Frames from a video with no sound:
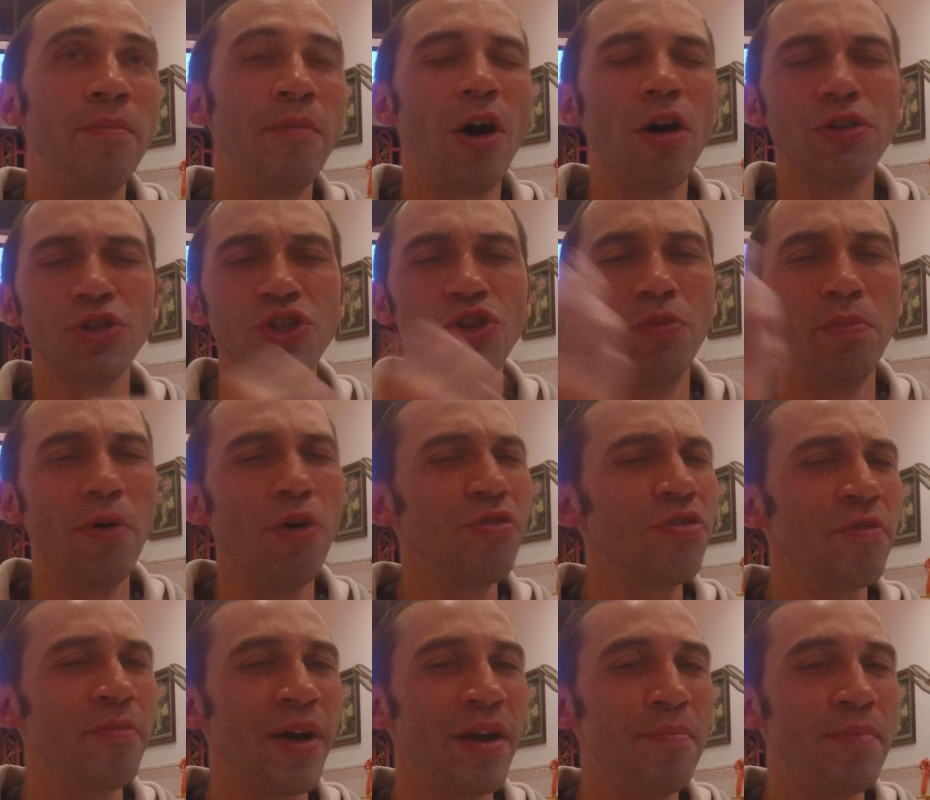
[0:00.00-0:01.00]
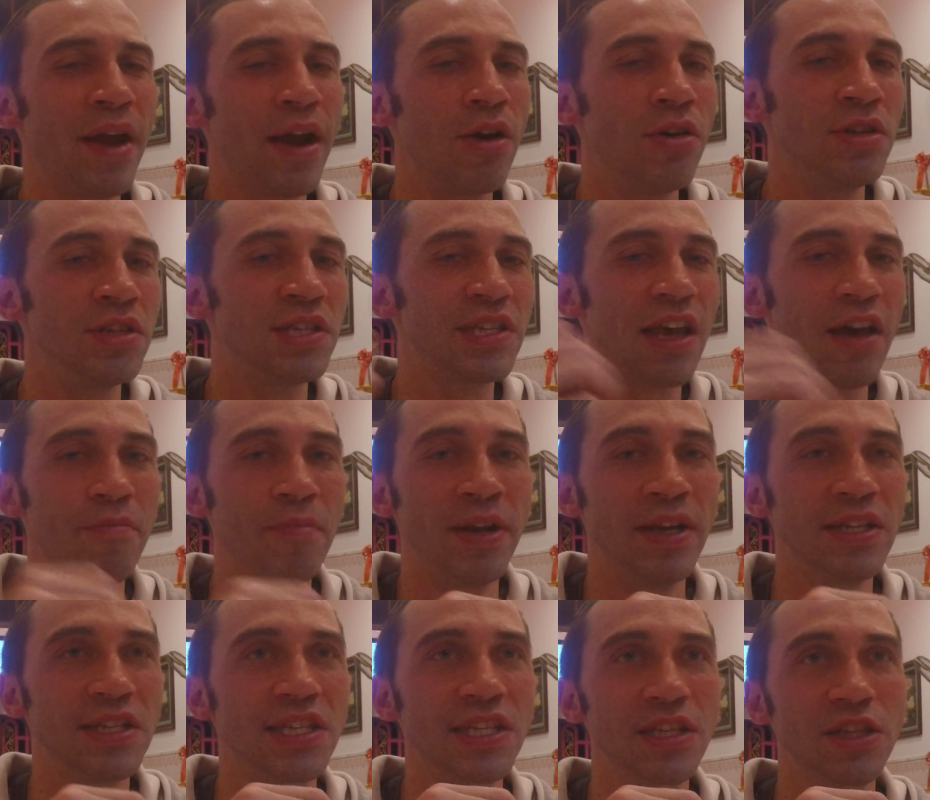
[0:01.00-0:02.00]
Also, both of my parents have been
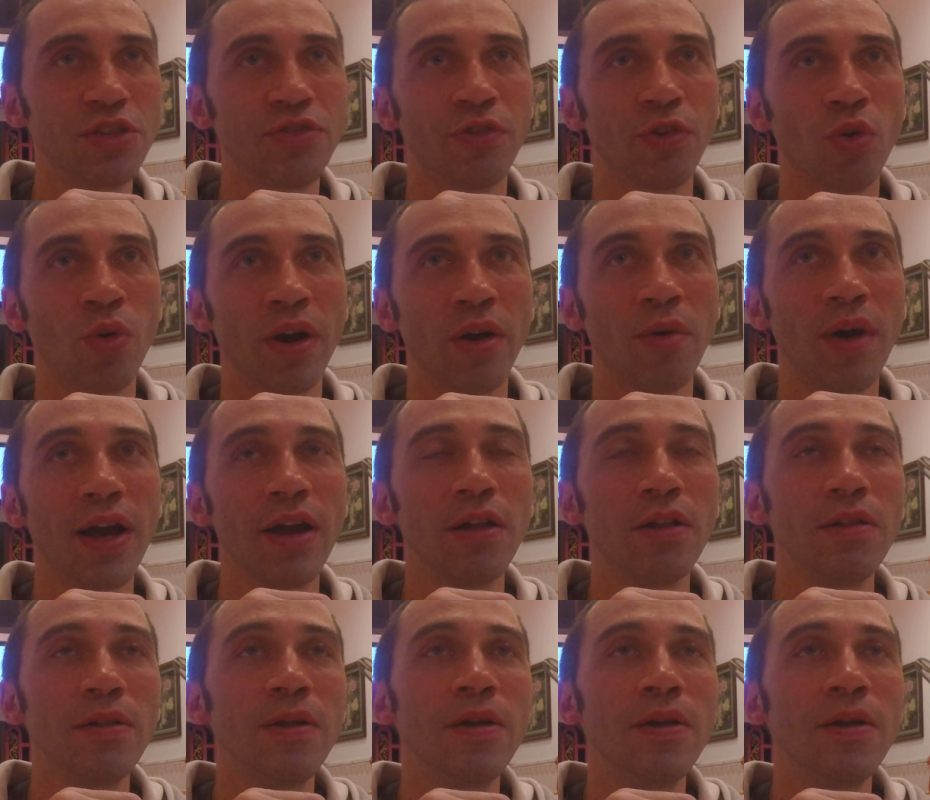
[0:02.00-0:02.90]
deceased for quite a while.